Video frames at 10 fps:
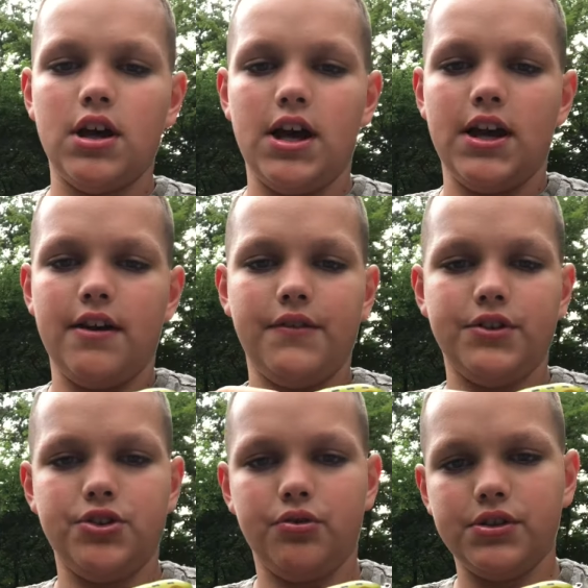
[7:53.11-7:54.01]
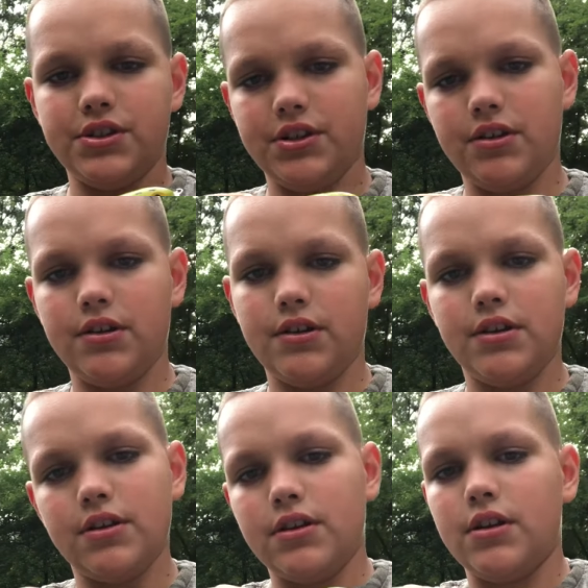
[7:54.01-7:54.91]
I have a jointed
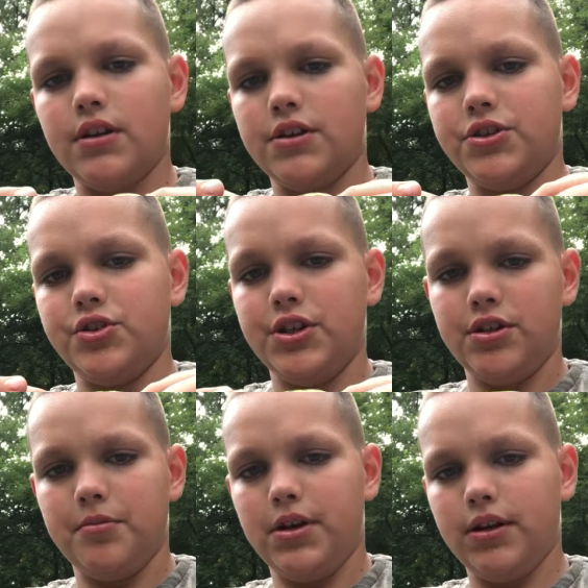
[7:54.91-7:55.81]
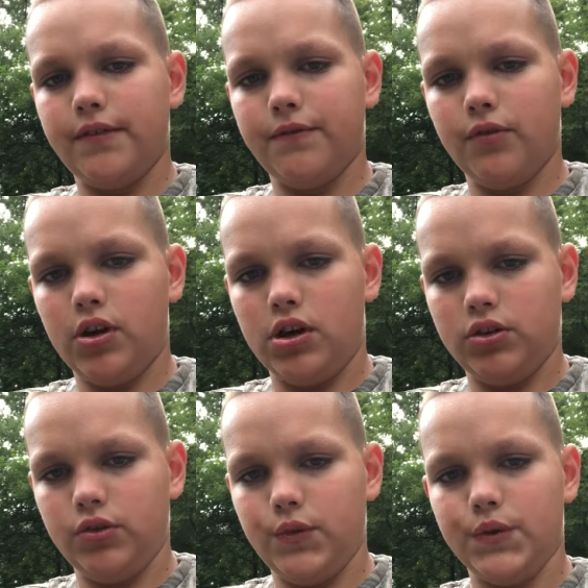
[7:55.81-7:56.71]
jitterbug frog
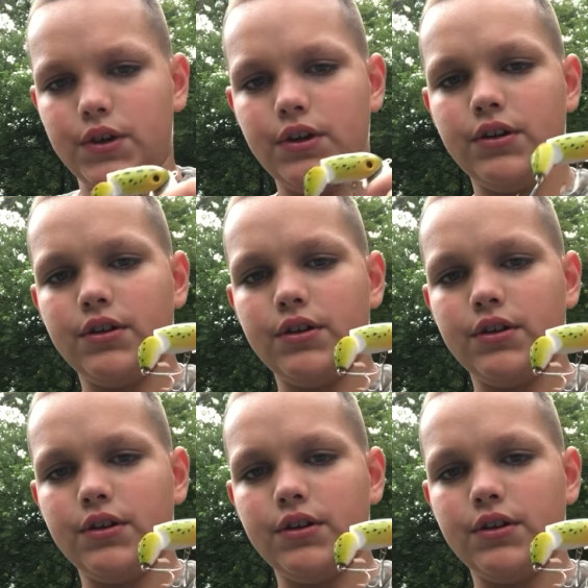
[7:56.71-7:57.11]
lure.